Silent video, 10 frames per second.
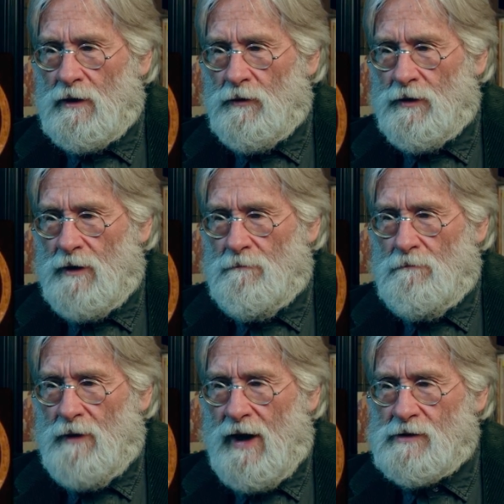with a
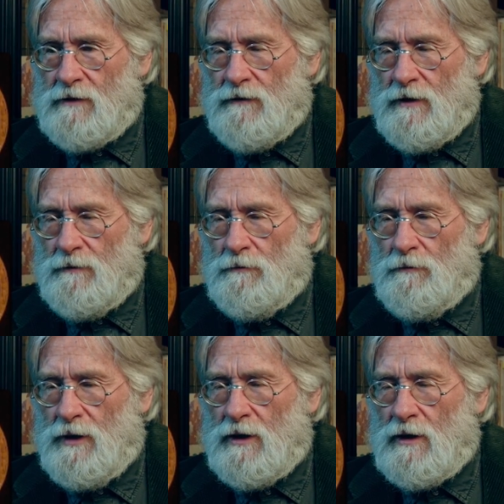massively
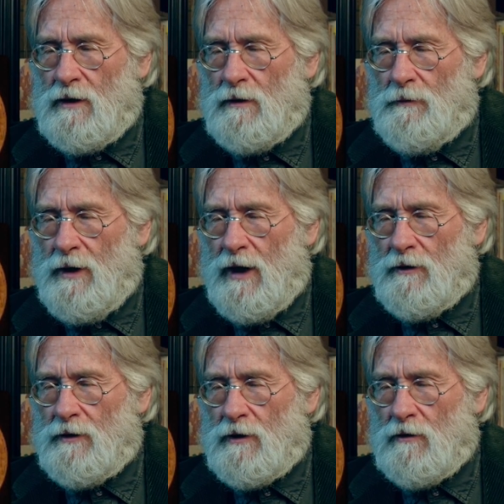big
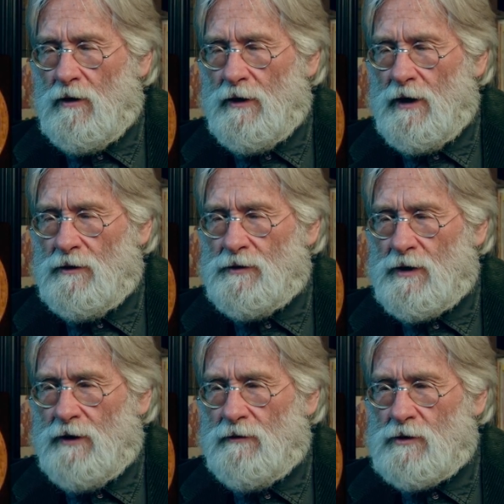pattern here, all held
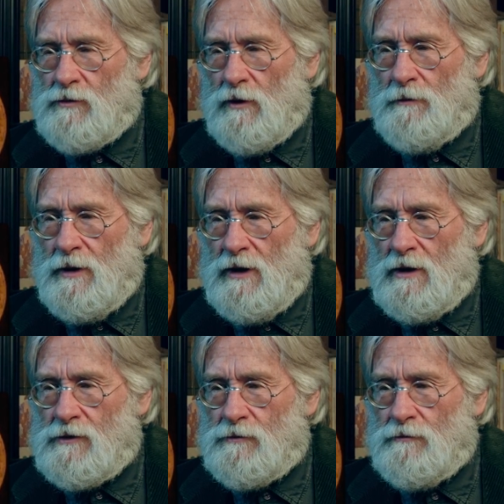together as one
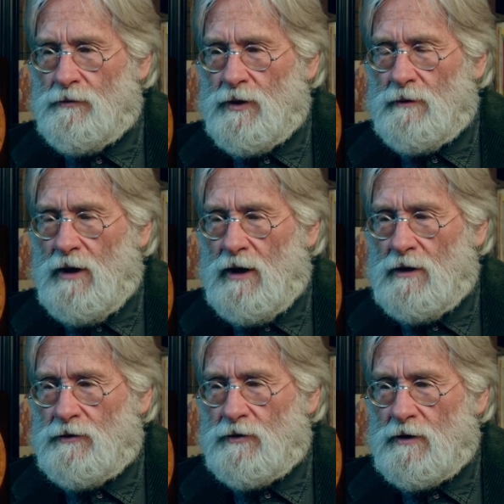piece, pretty
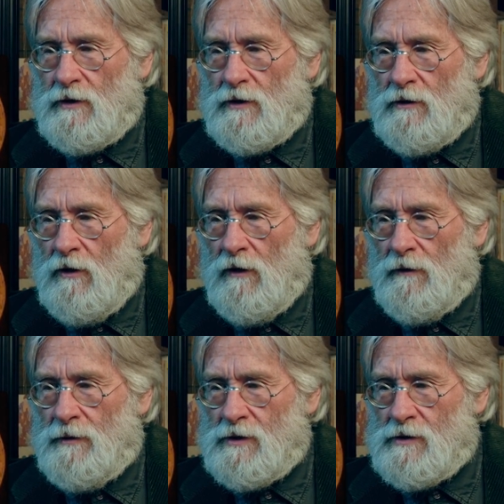much. All
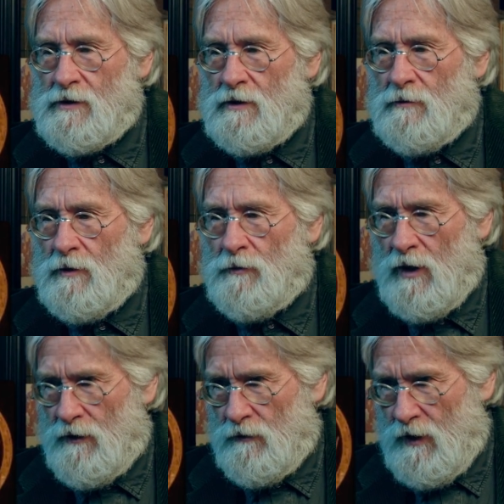the pieces seem to be
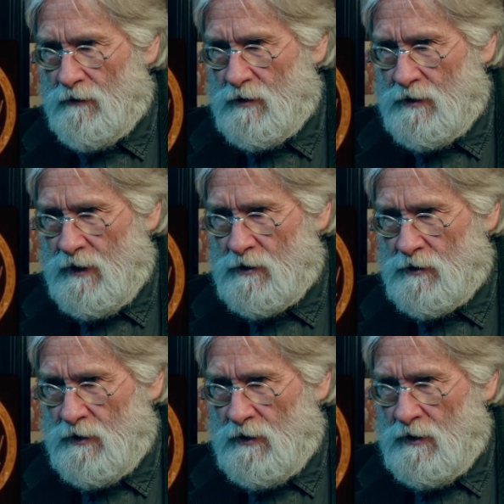rather
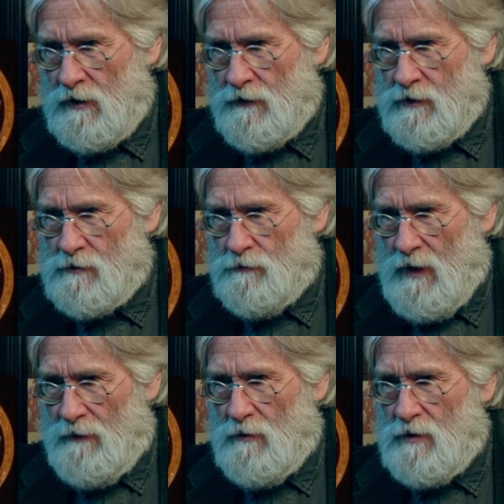attached. This
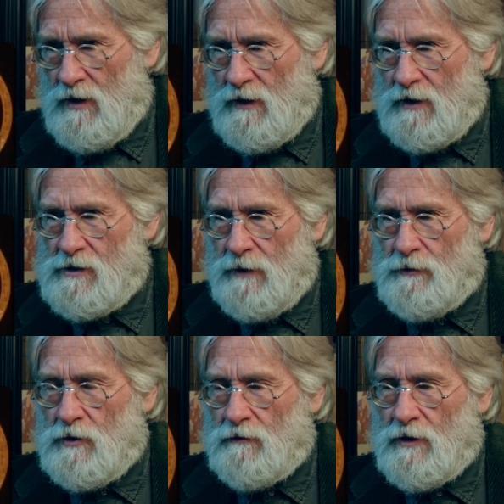may be being the
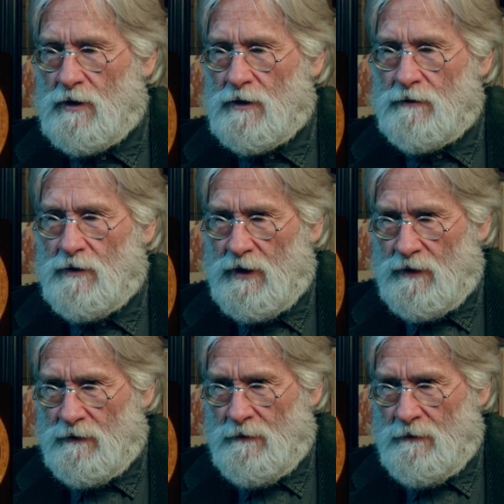exception over here on the right.